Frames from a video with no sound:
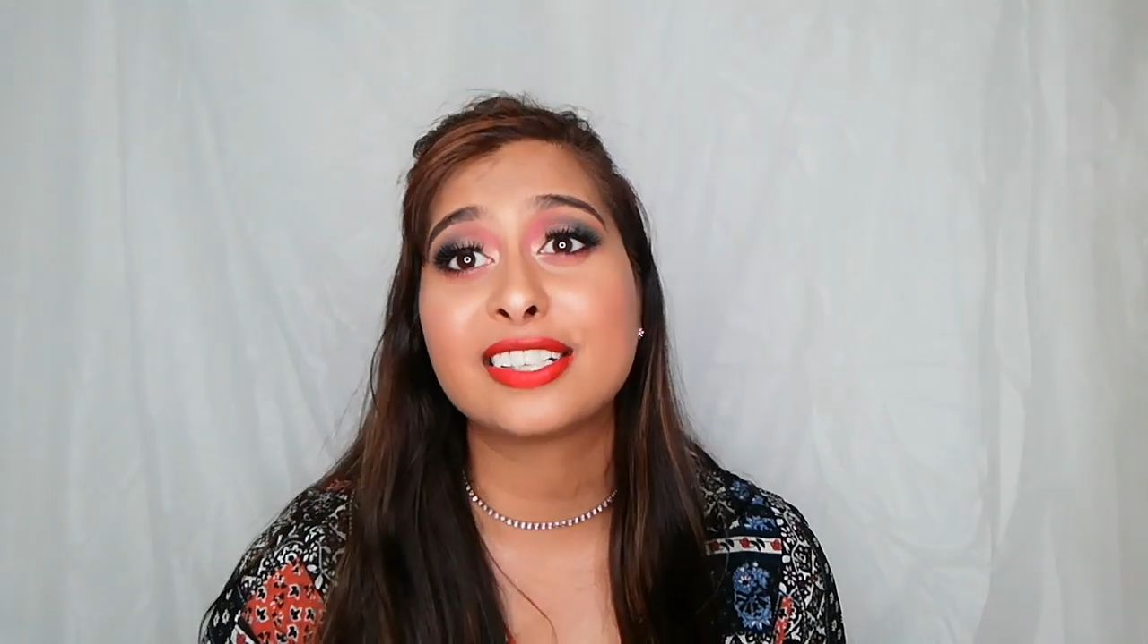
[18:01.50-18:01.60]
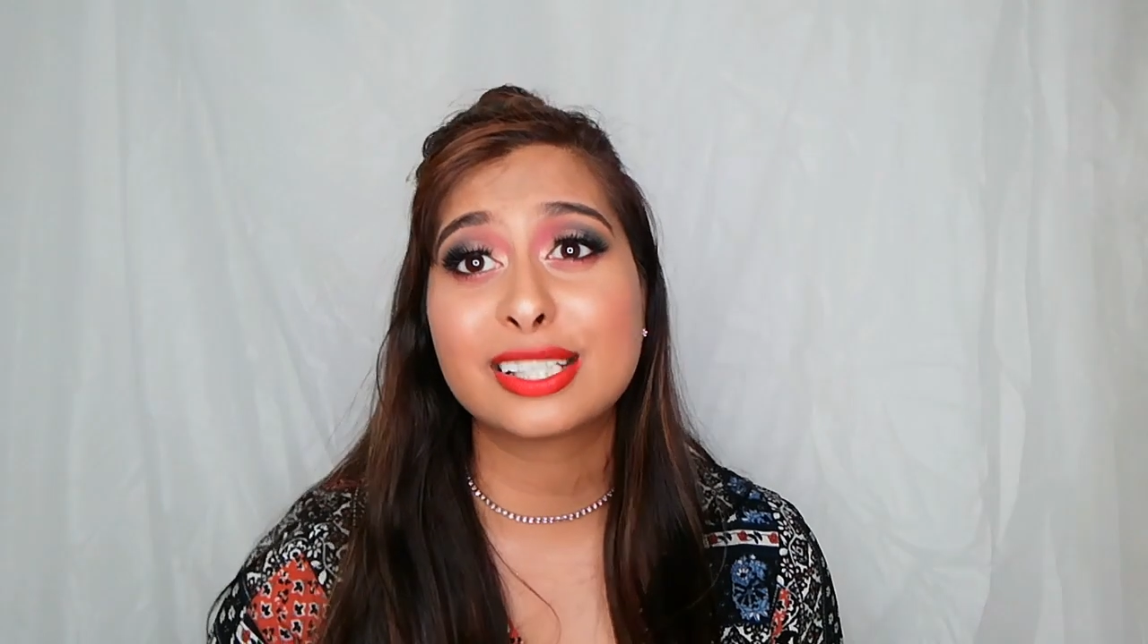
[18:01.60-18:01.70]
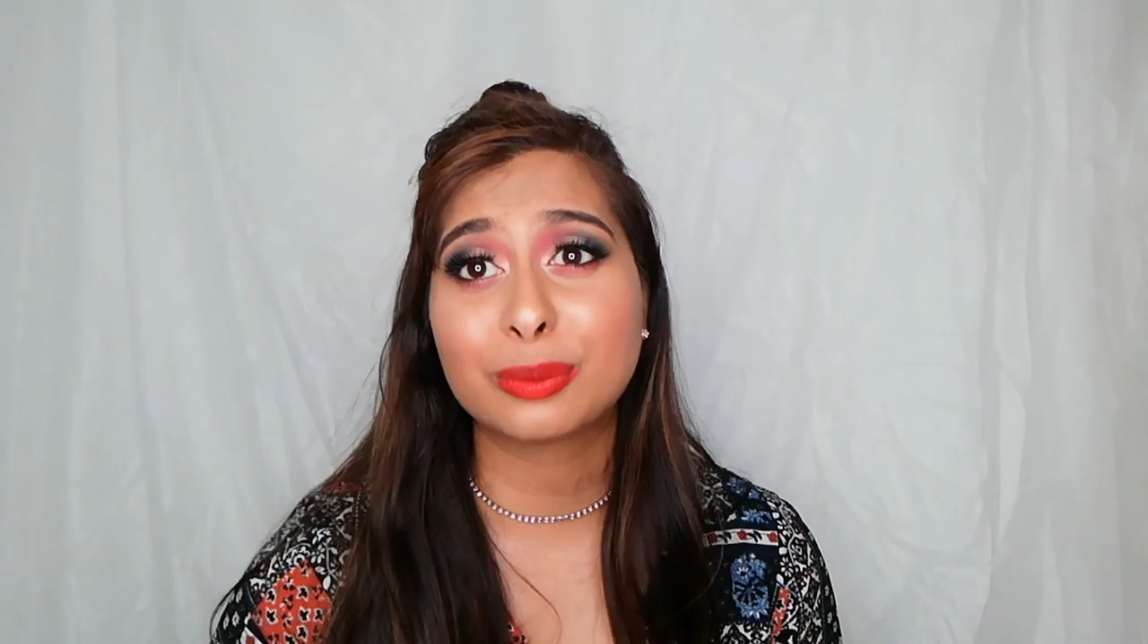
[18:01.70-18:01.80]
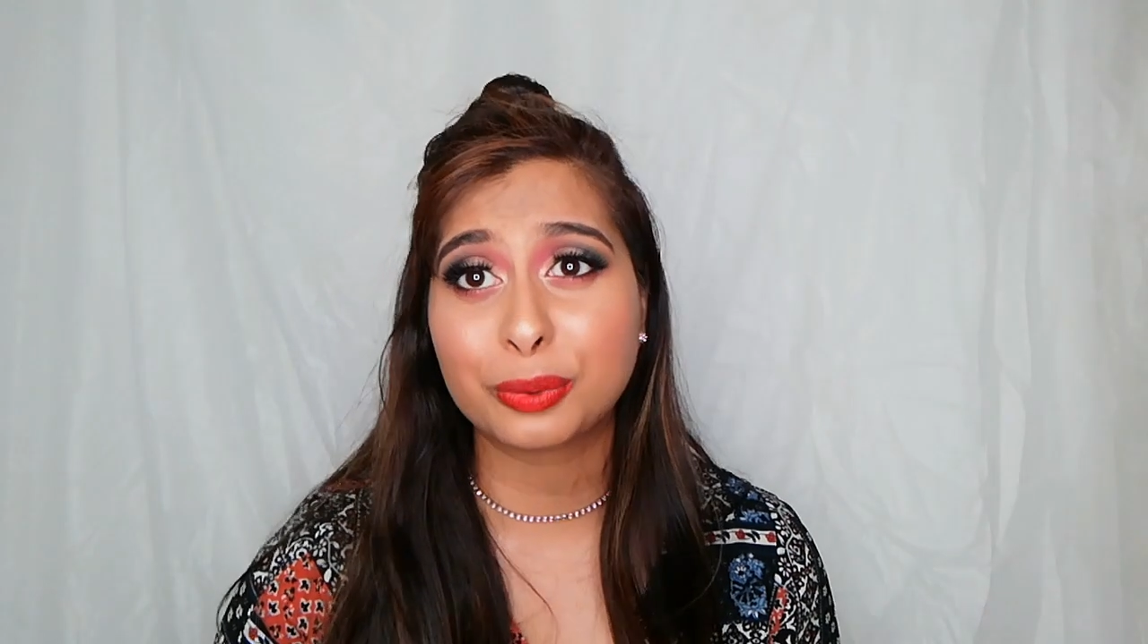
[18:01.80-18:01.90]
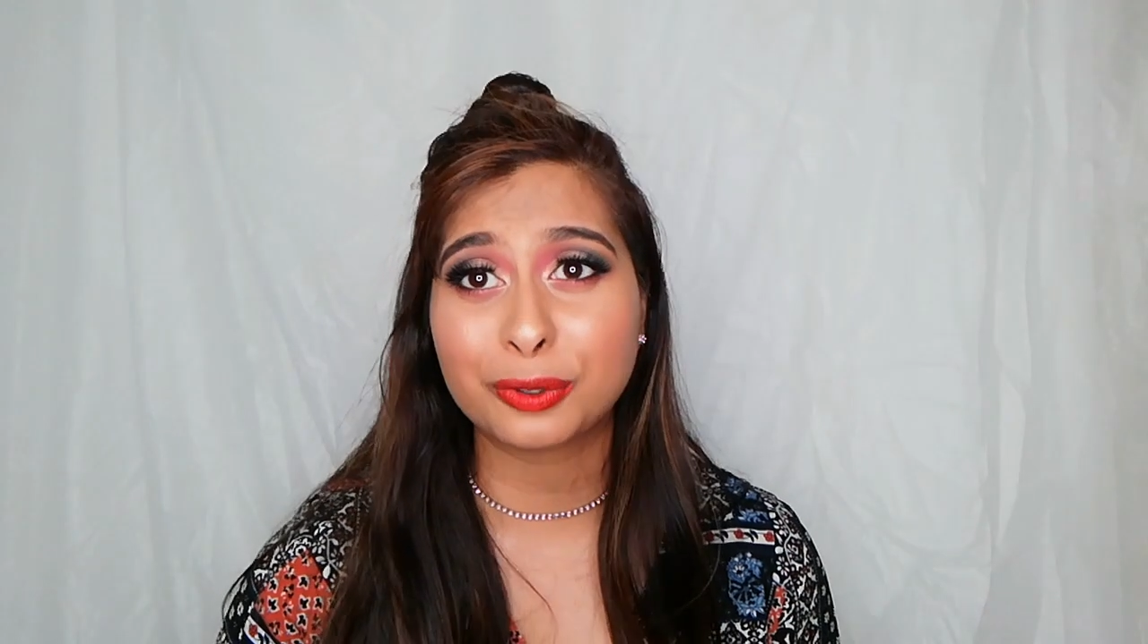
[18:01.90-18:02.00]
and
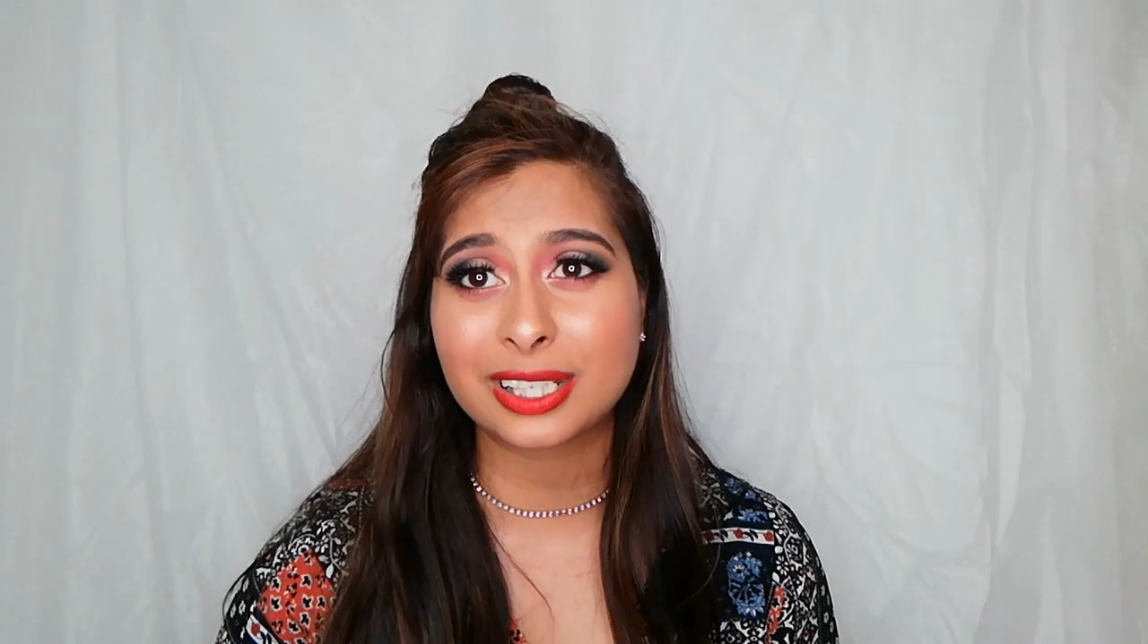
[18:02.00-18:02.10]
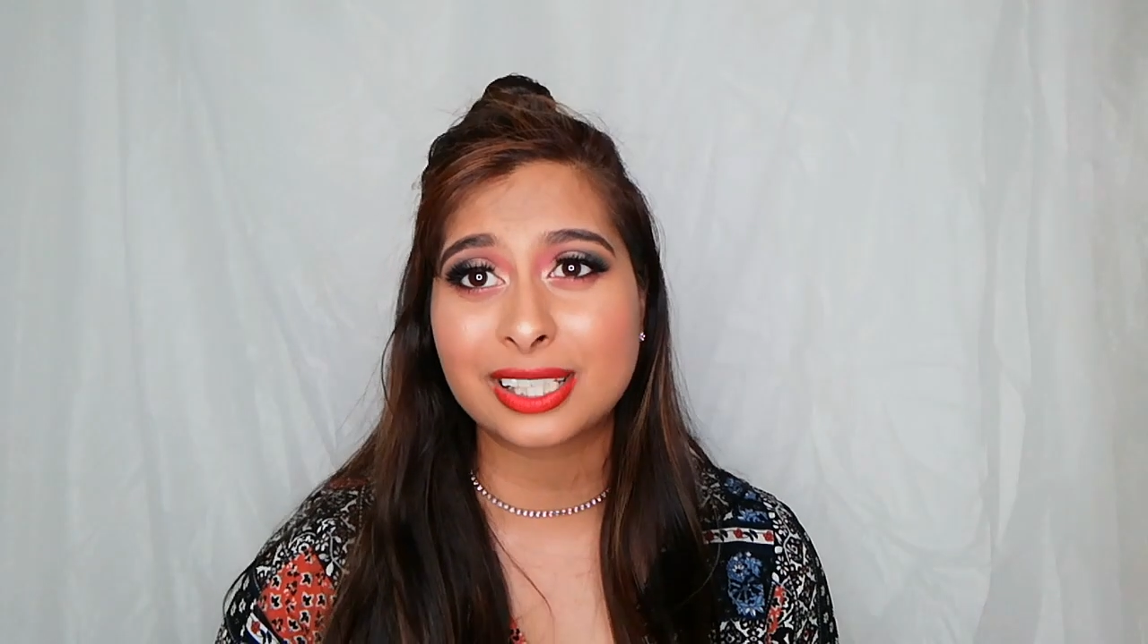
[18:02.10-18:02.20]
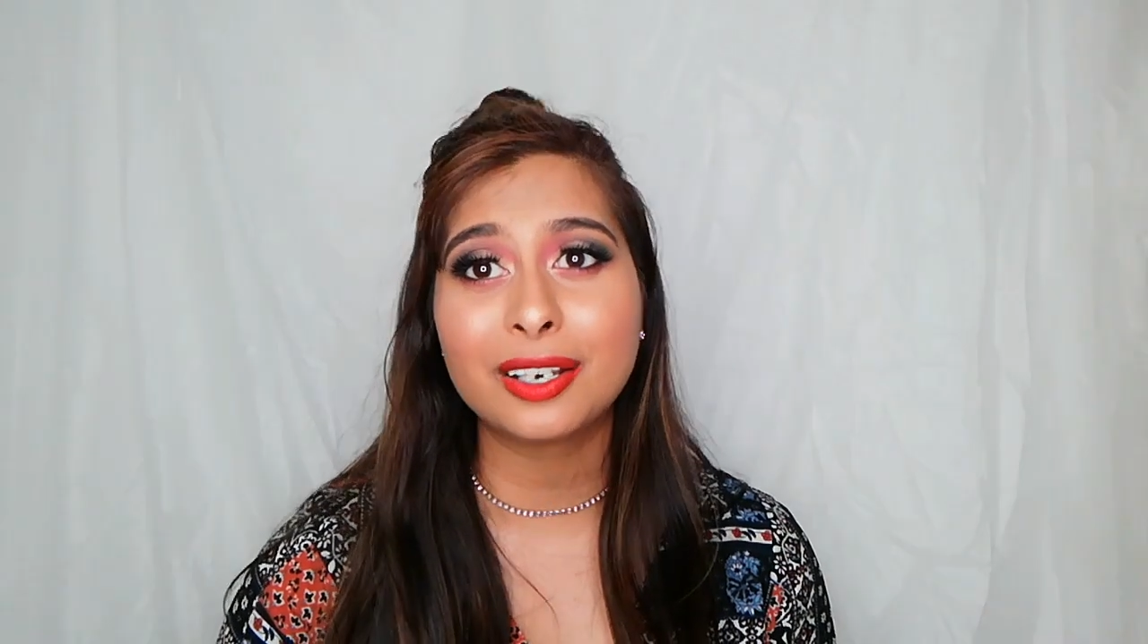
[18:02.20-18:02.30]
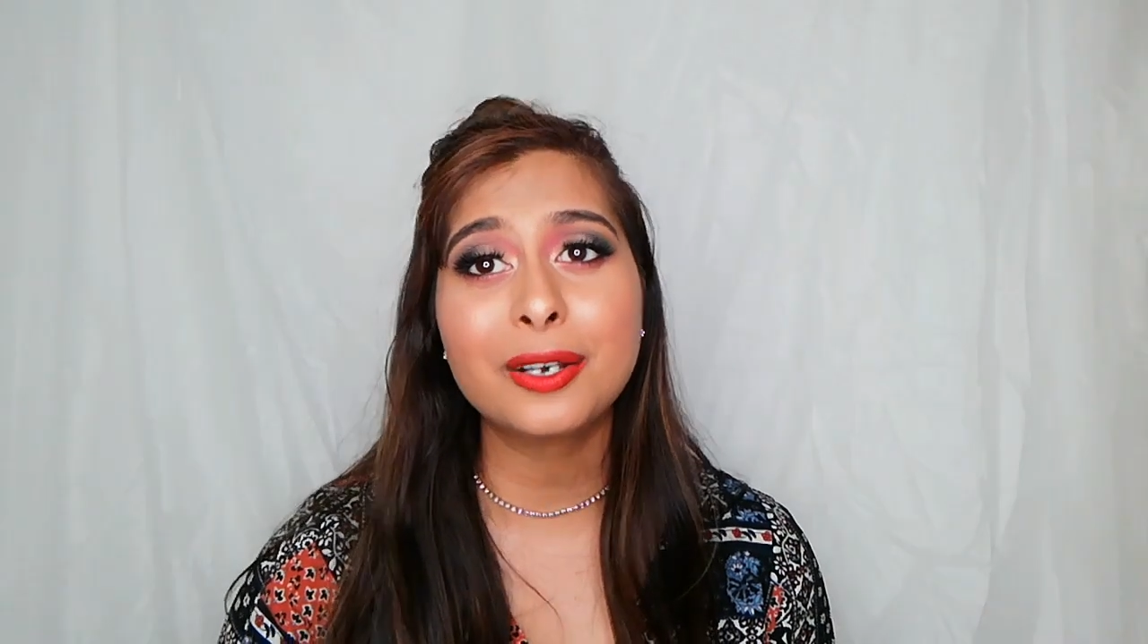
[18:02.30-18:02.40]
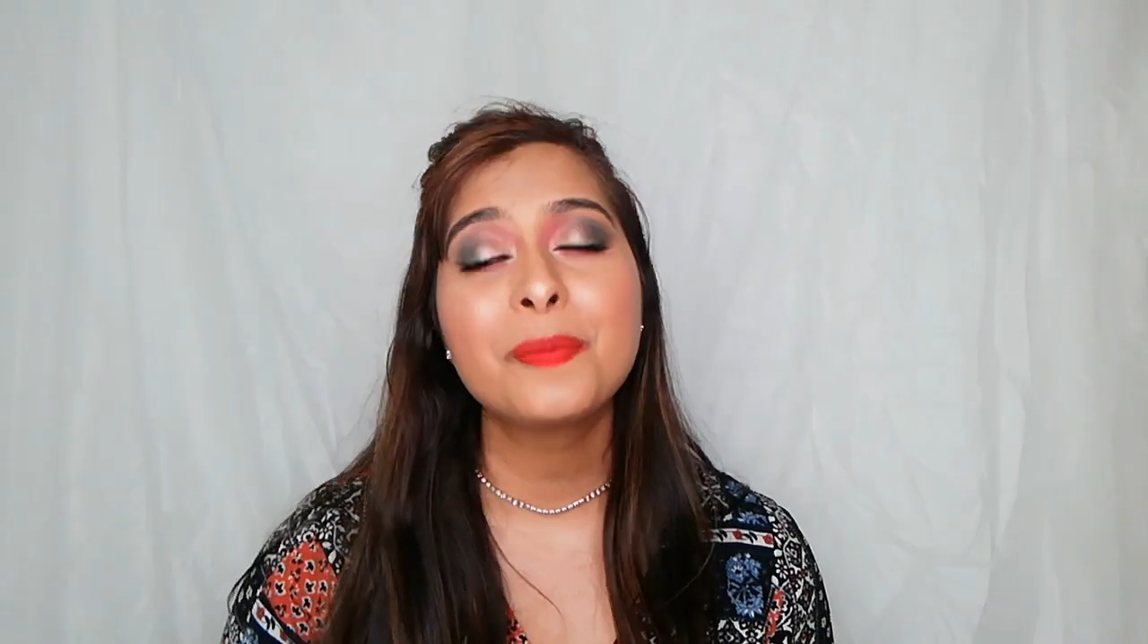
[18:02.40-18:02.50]

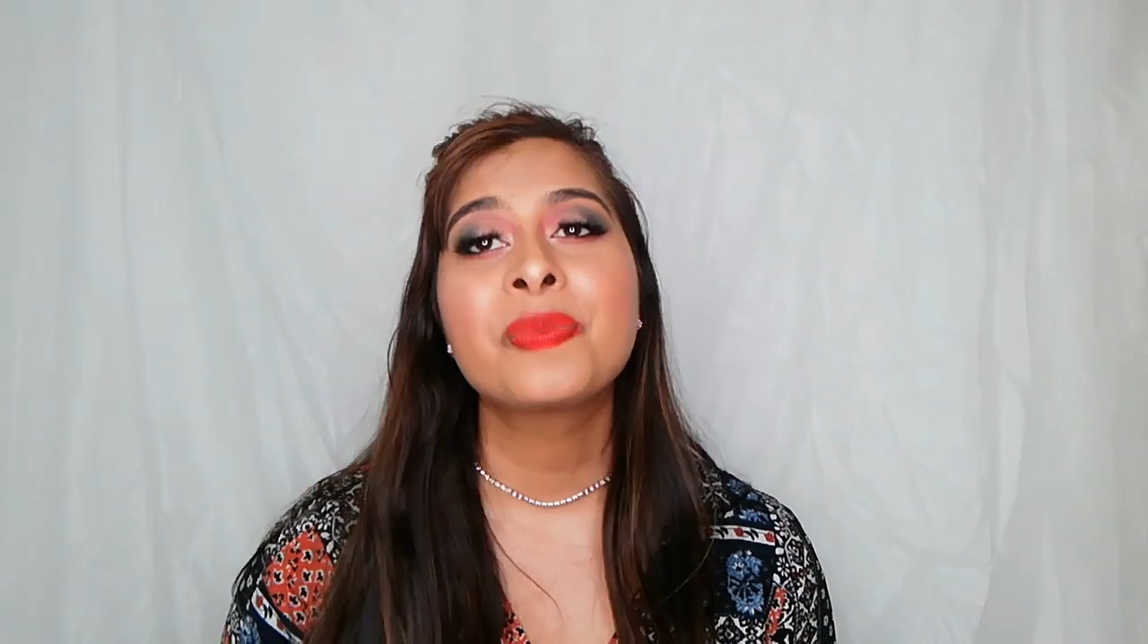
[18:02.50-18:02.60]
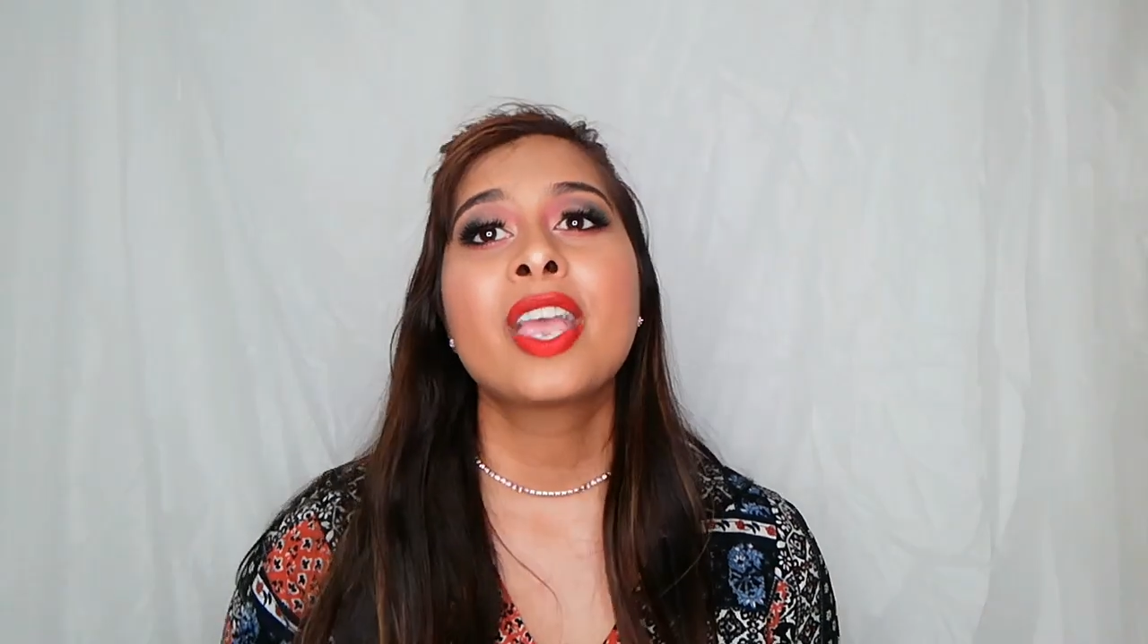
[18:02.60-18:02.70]
supporter.